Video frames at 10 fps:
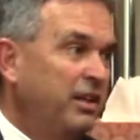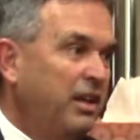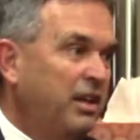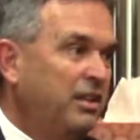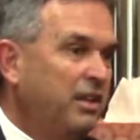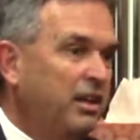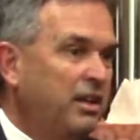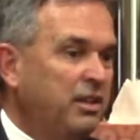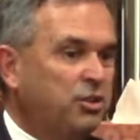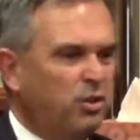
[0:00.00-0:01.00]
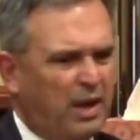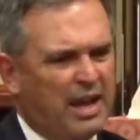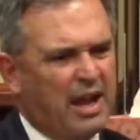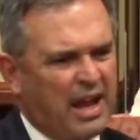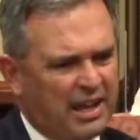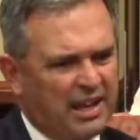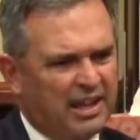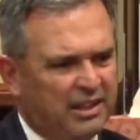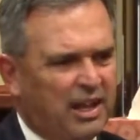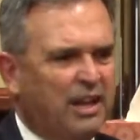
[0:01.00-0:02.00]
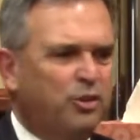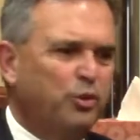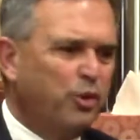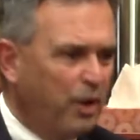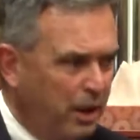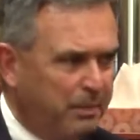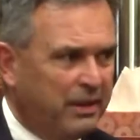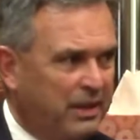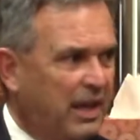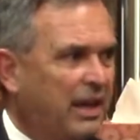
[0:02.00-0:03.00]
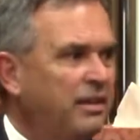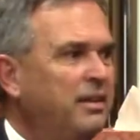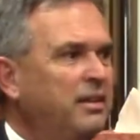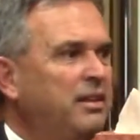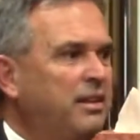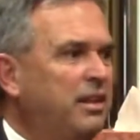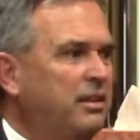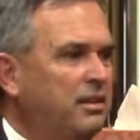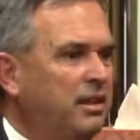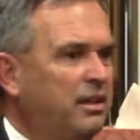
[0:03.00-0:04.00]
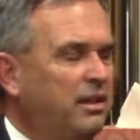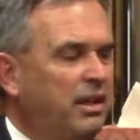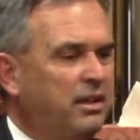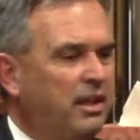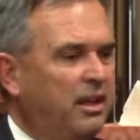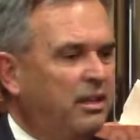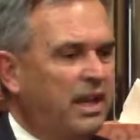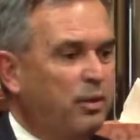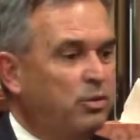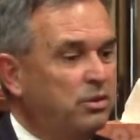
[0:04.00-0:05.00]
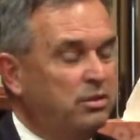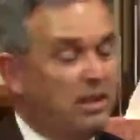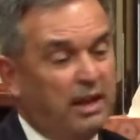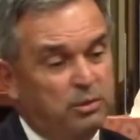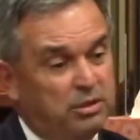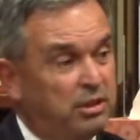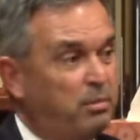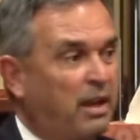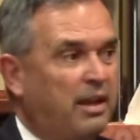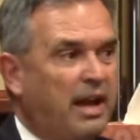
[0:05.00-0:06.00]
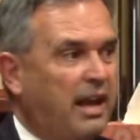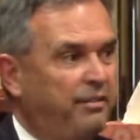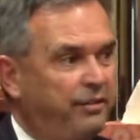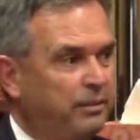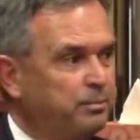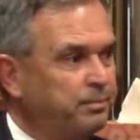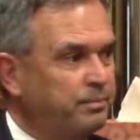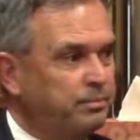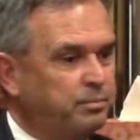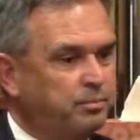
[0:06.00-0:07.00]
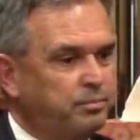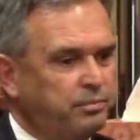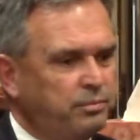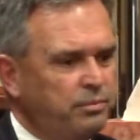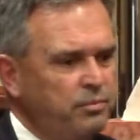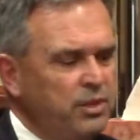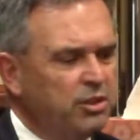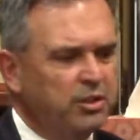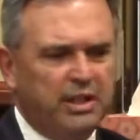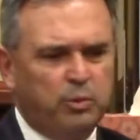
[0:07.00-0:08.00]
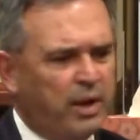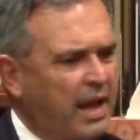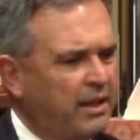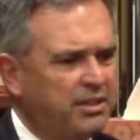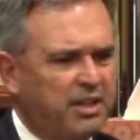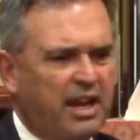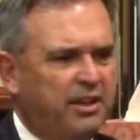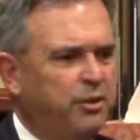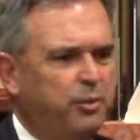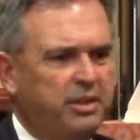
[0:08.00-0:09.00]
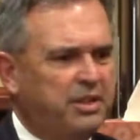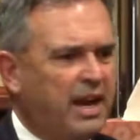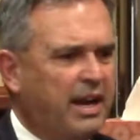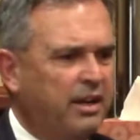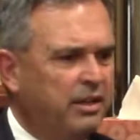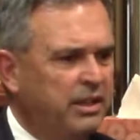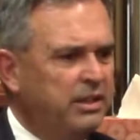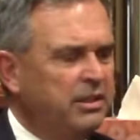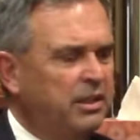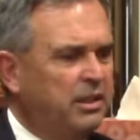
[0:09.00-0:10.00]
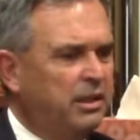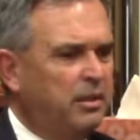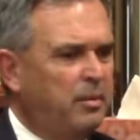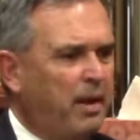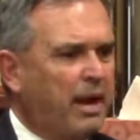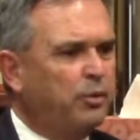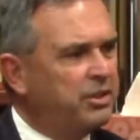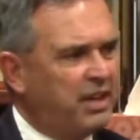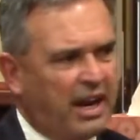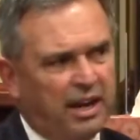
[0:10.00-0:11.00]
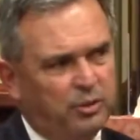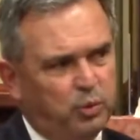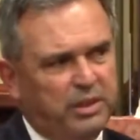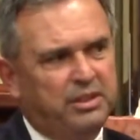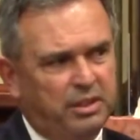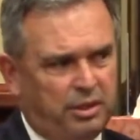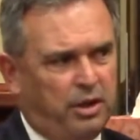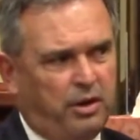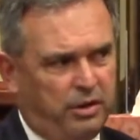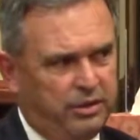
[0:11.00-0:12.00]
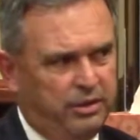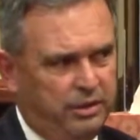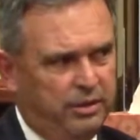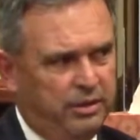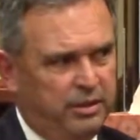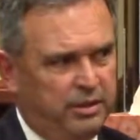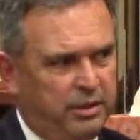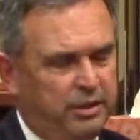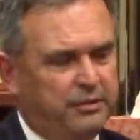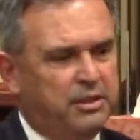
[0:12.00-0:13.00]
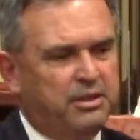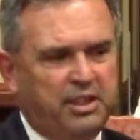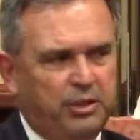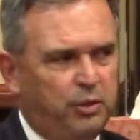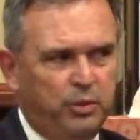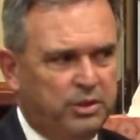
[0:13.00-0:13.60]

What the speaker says: And so I grew up in that, and that was just my life. And so then when I decided to retire, I retired with the thought of continuing